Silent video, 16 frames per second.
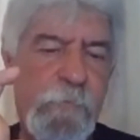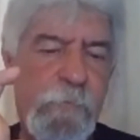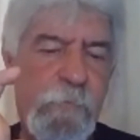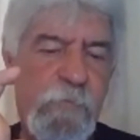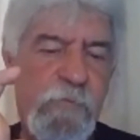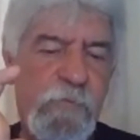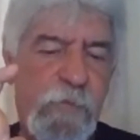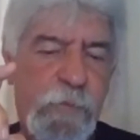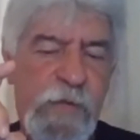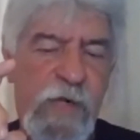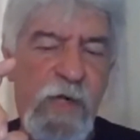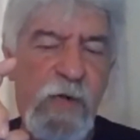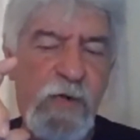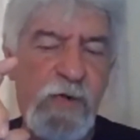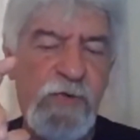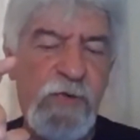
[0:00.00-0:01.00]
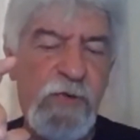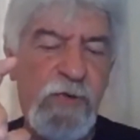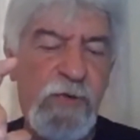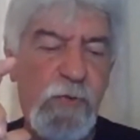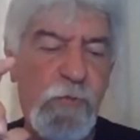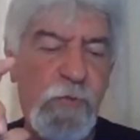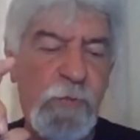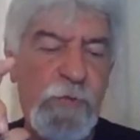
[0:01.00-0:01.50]
from now on,
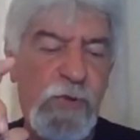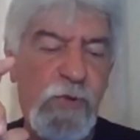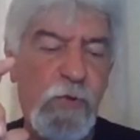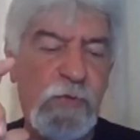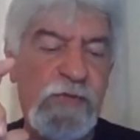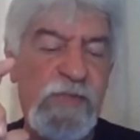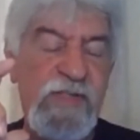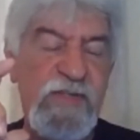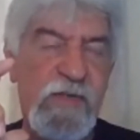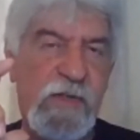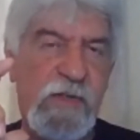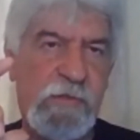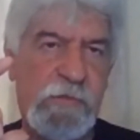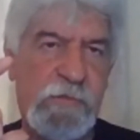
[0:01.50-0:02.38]
you will be called Israel.